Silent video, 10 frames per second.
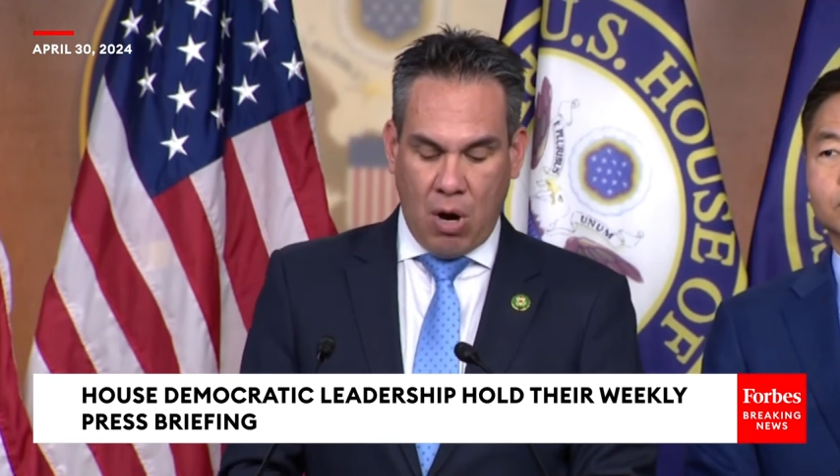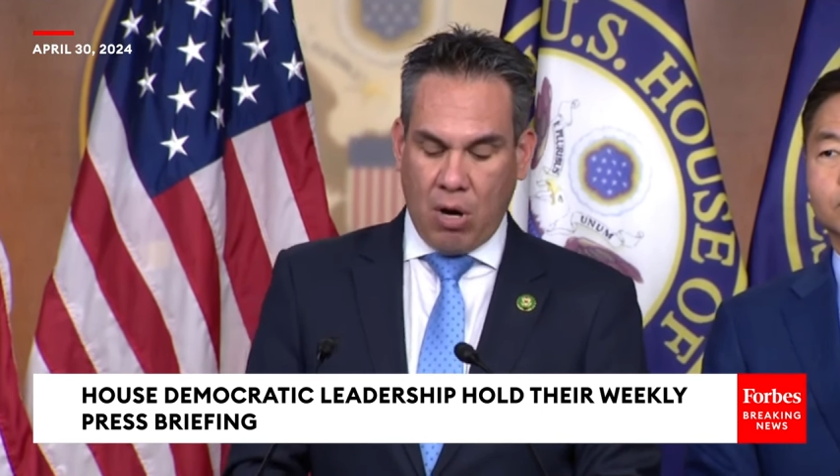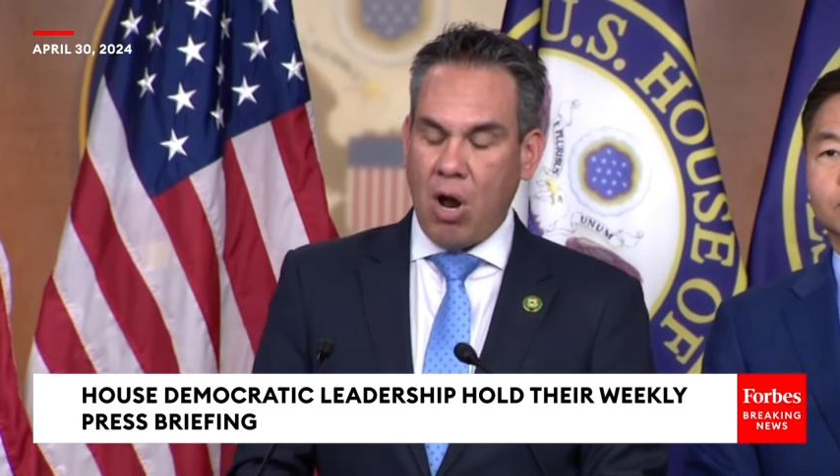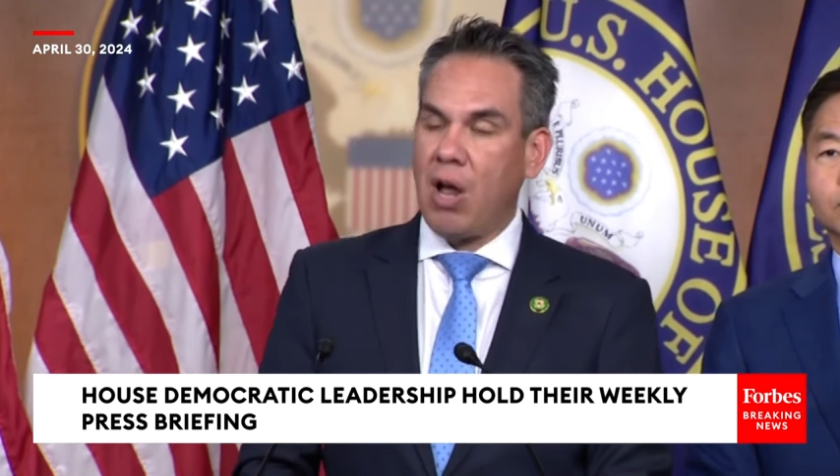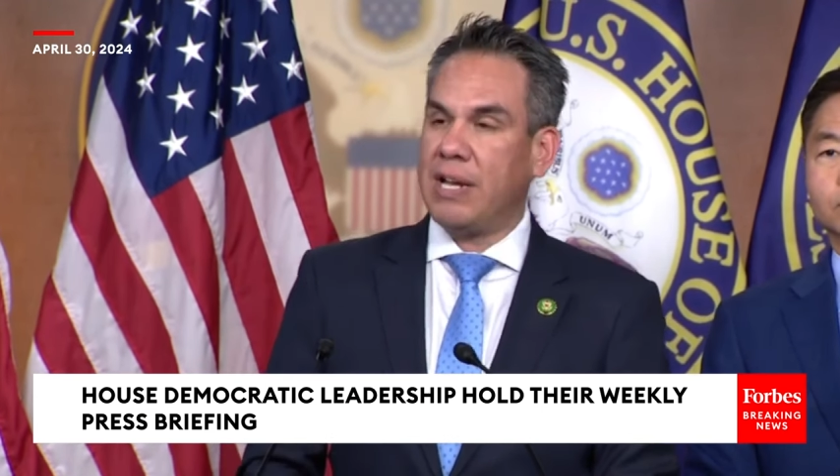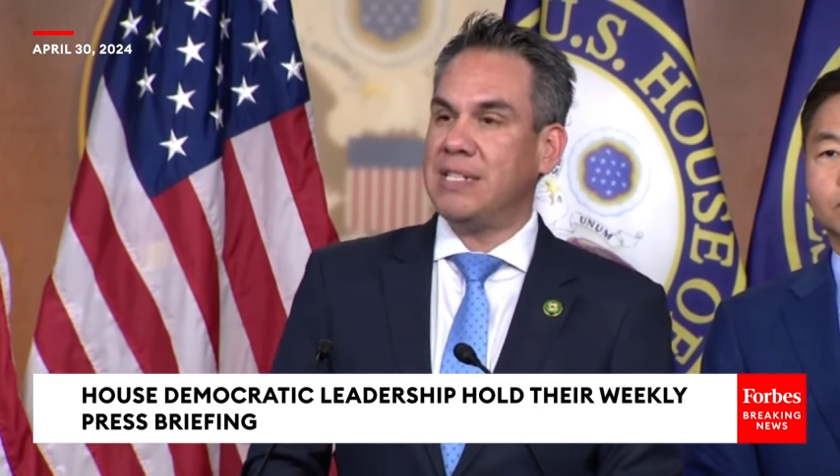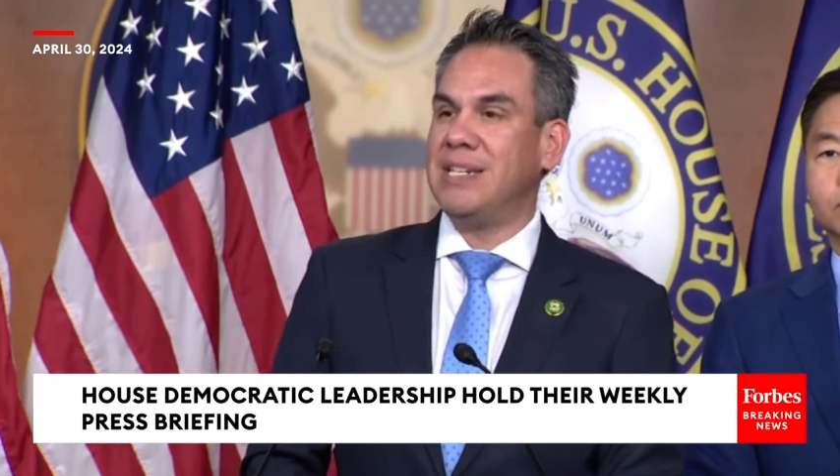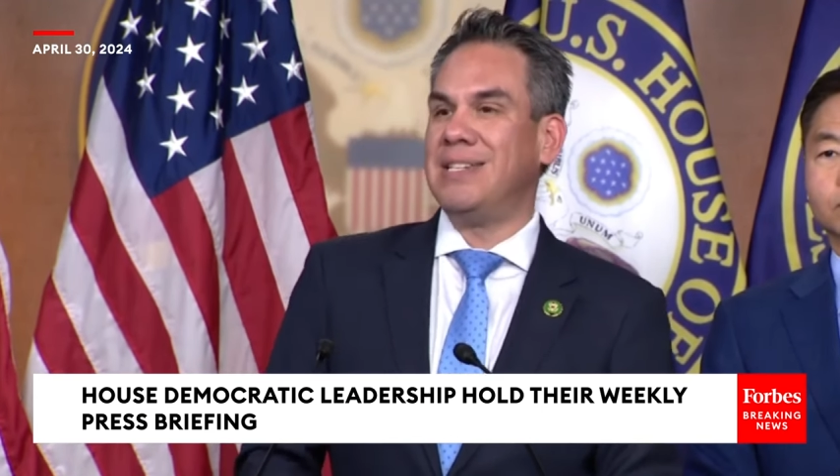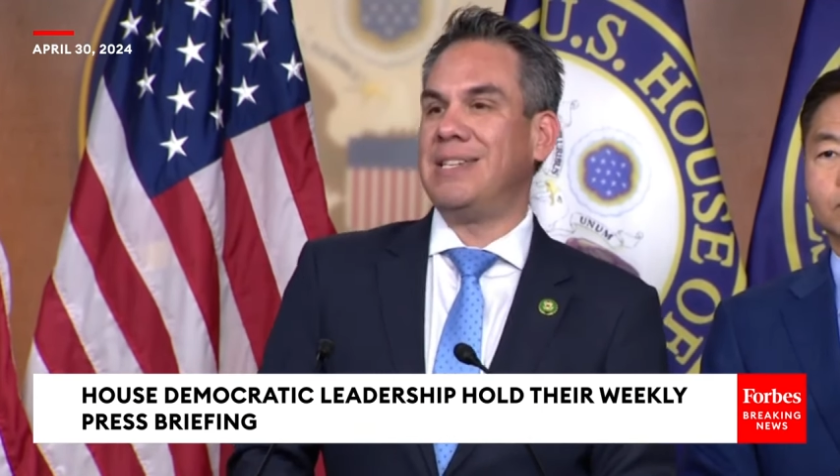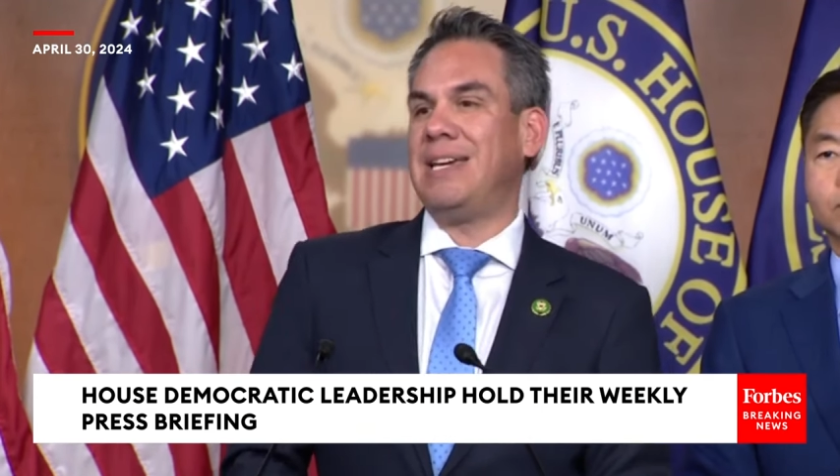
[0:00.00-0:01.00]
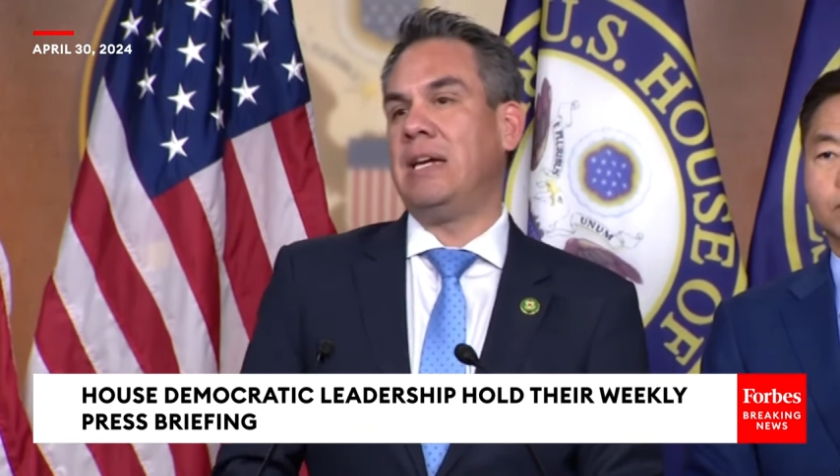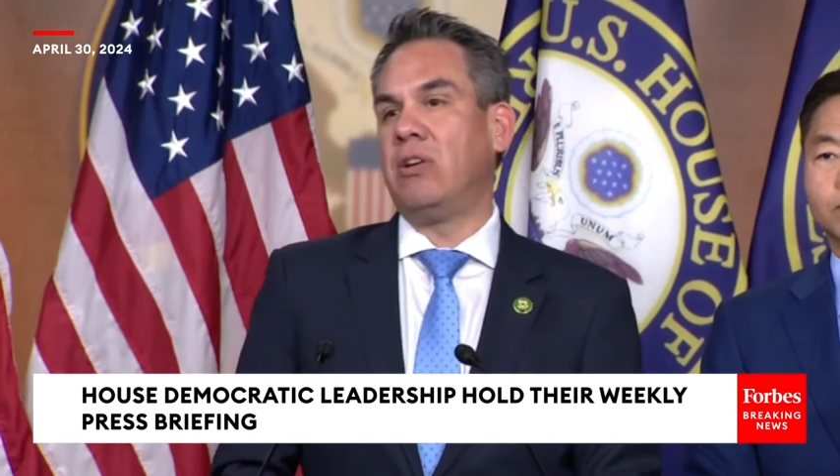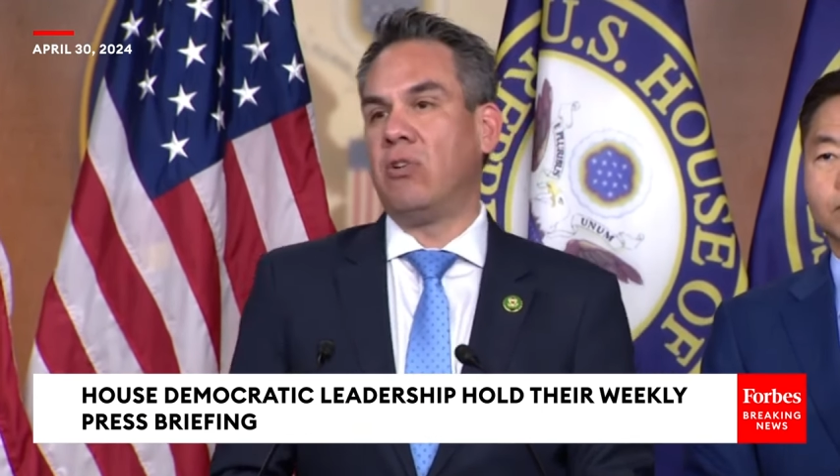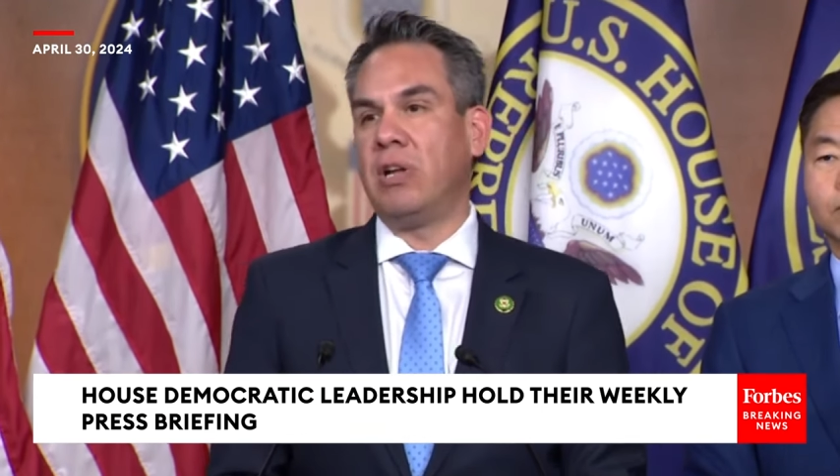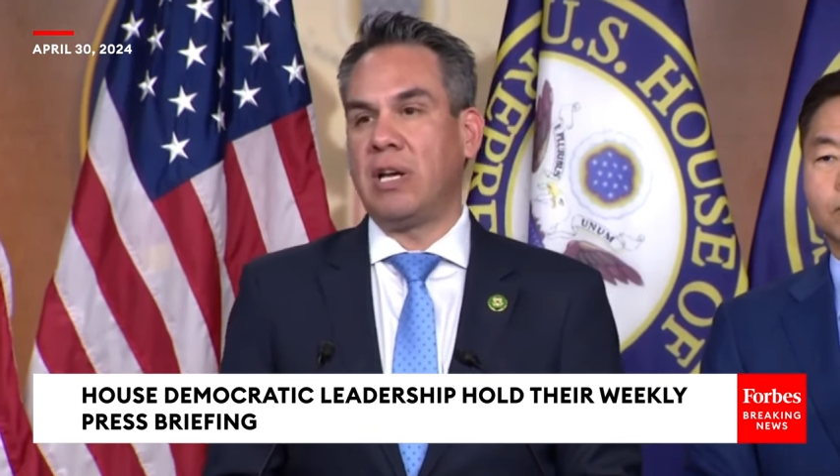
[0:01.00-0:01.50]
Our caucus is
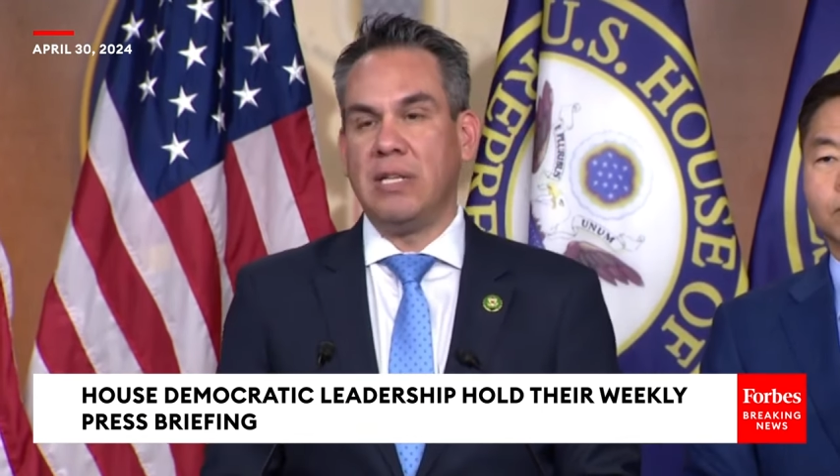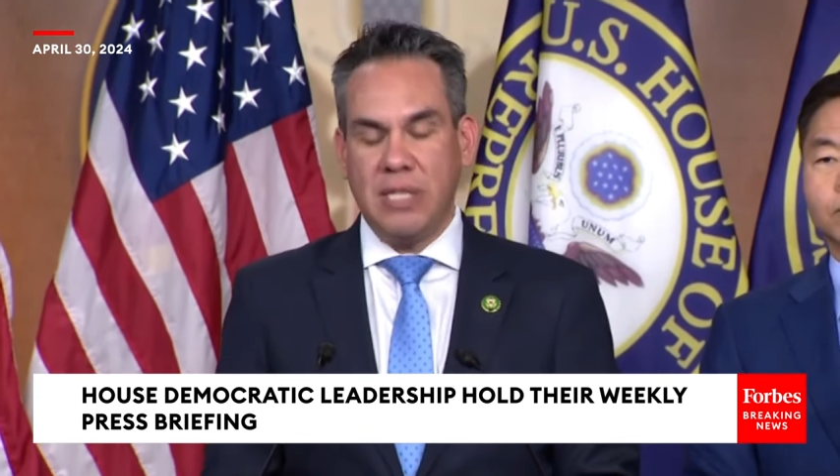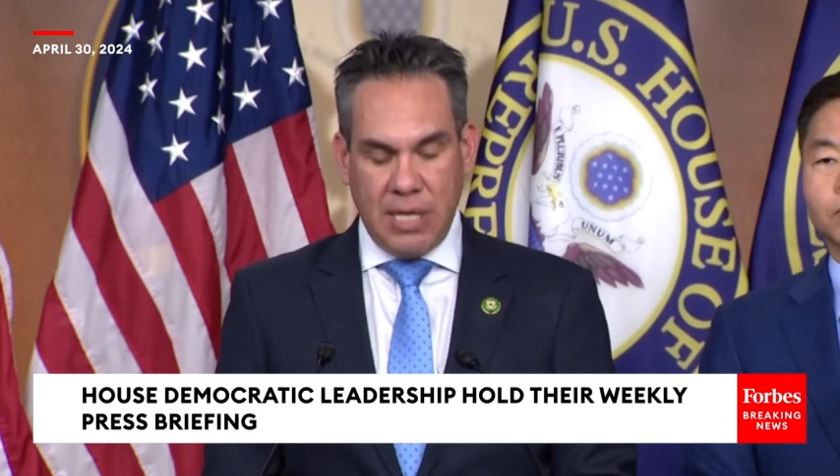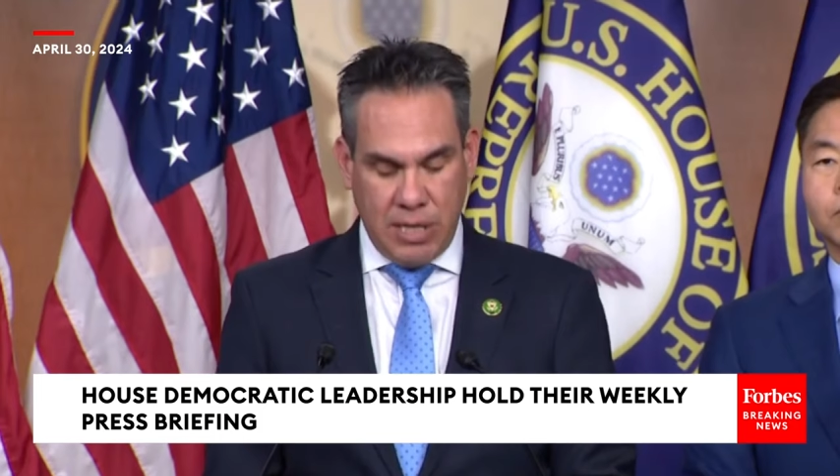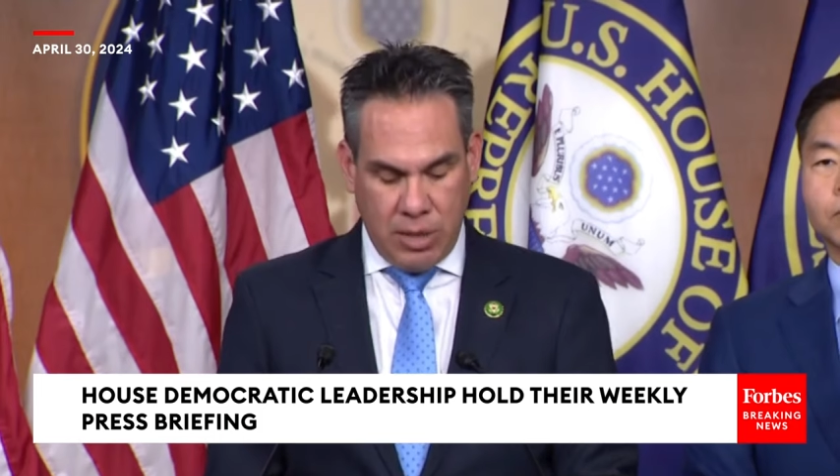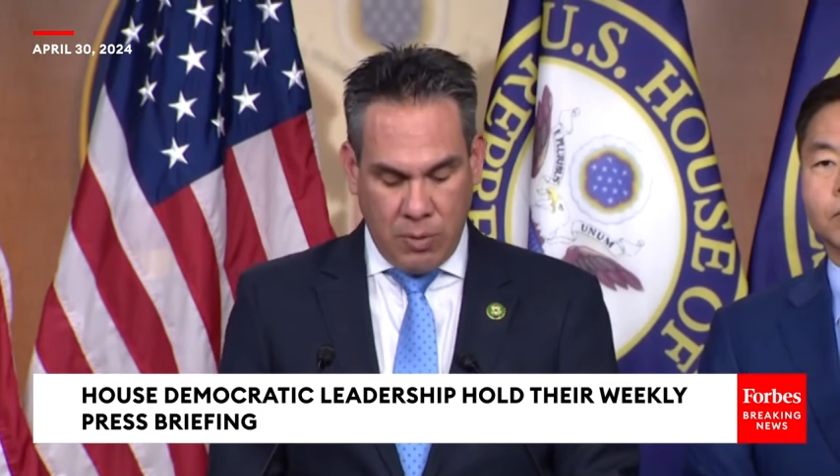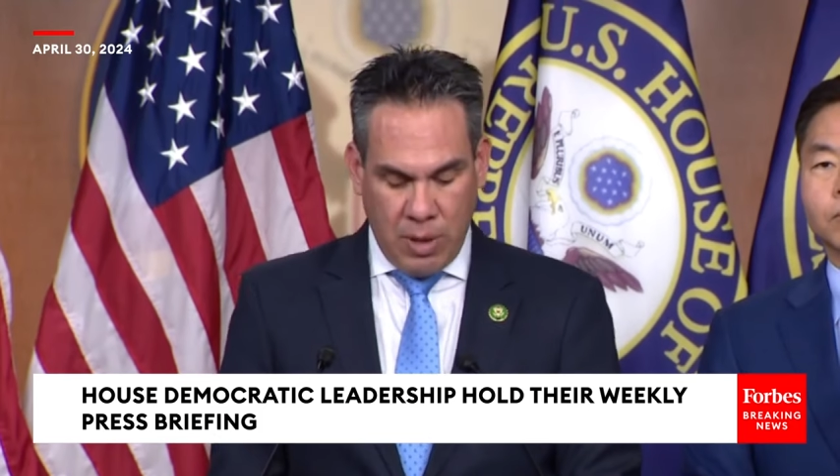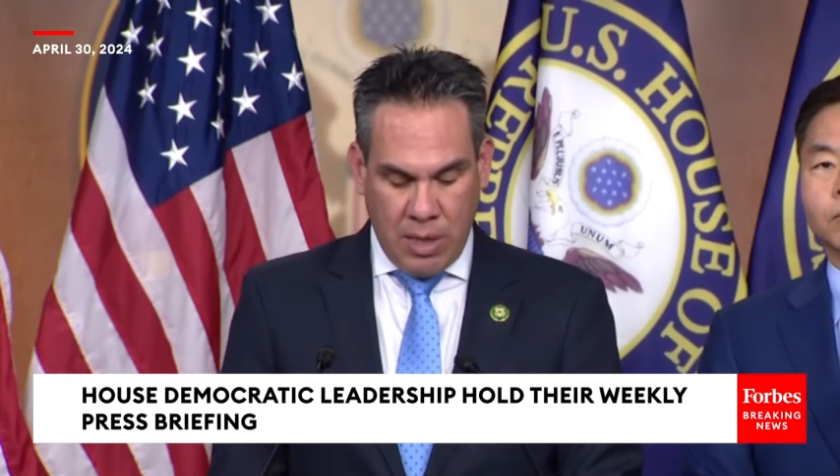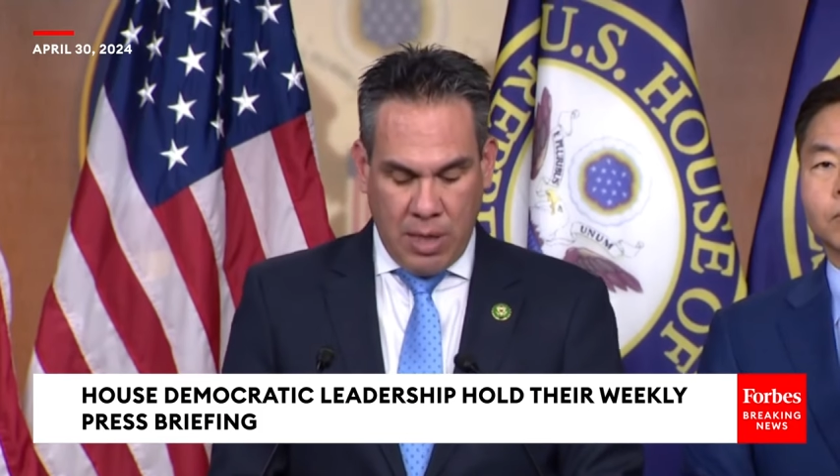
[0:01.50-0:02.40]
eager to continue